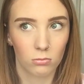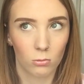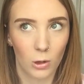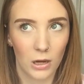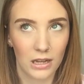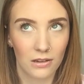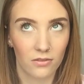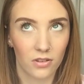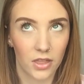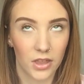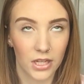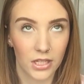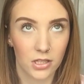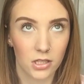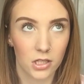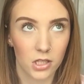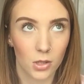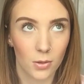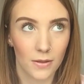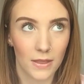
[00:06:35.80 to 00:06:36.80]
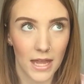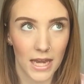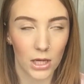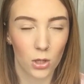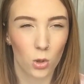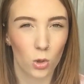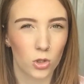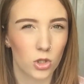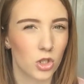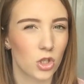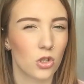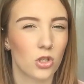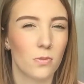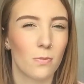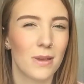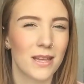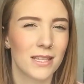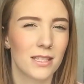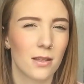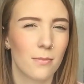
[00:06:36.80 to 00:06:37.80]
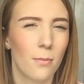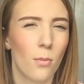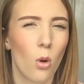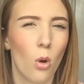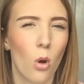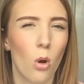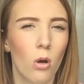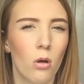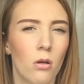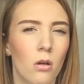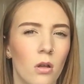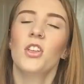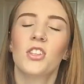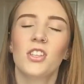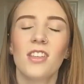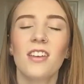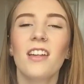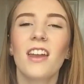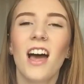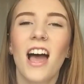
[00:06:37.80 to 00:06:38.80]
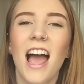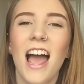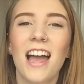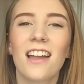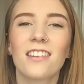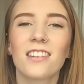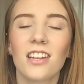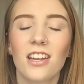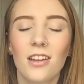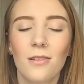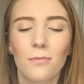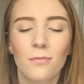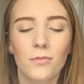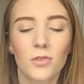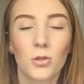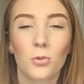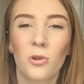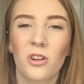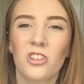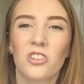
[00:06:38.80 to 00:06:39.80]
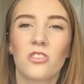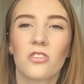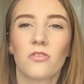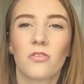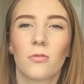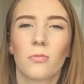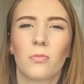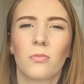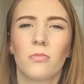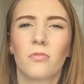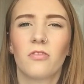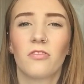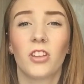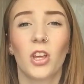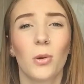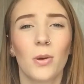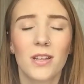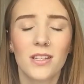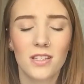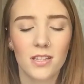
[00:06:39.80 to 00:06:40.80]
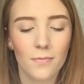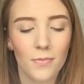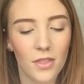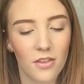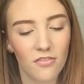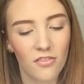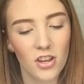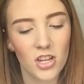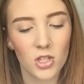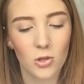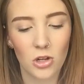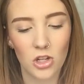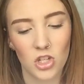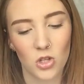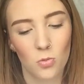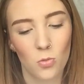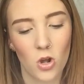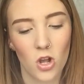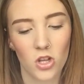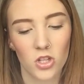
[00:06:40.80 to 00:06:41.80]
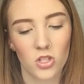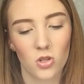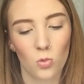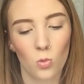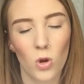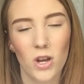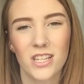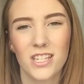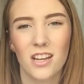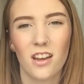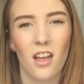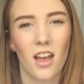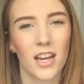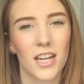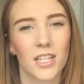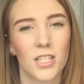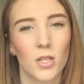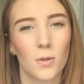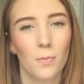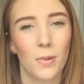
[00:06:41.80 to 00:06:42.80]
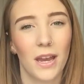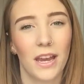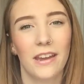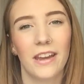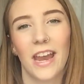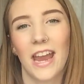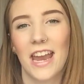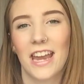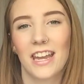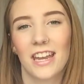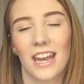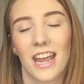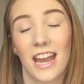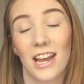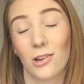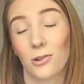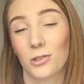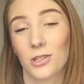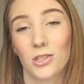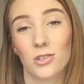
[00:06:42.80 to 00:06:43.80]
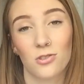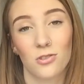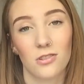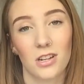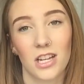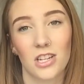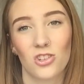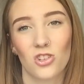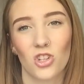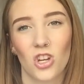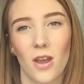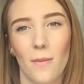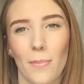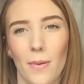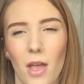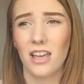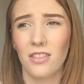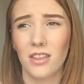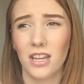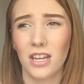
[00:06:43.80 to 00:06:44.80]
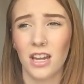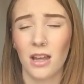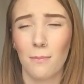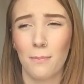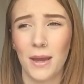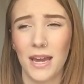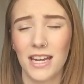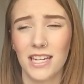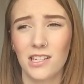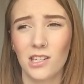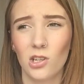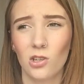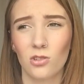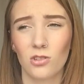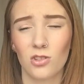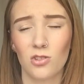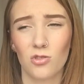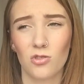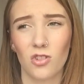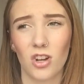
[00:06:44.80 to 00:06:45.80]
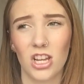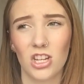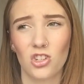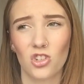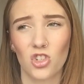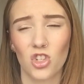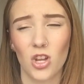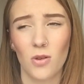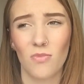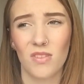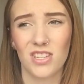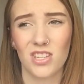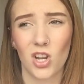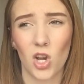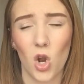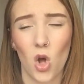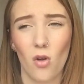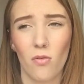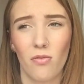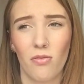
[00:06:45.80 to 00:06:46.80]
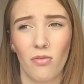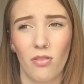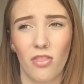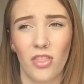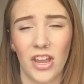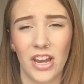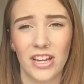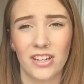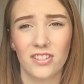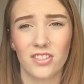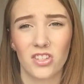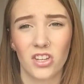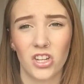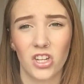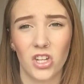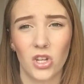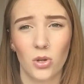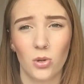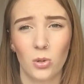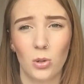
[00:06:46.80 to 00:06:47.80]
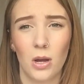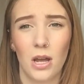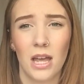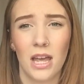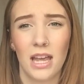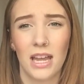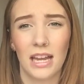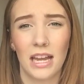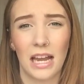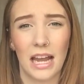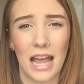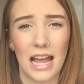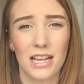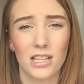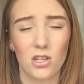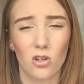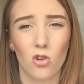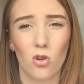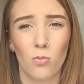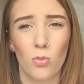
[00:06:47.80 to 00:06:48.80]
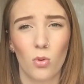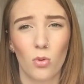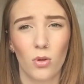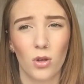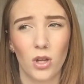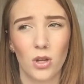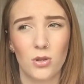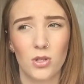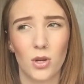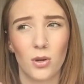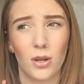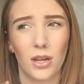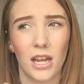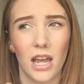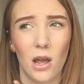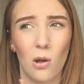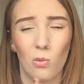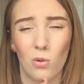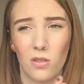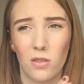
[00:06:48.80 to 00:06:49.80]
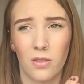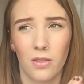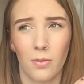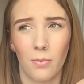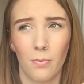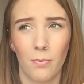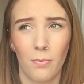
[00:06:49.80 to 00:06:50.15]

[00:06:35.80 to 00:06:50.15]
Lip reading: waiting for things to do, and then it causes you to miss them more. So then I had some questions from viewers. The first question was, what is it like to be in a long distance relationship? I think being in a long distance relationship, there's a lot of things that you get as a couple that you don't get with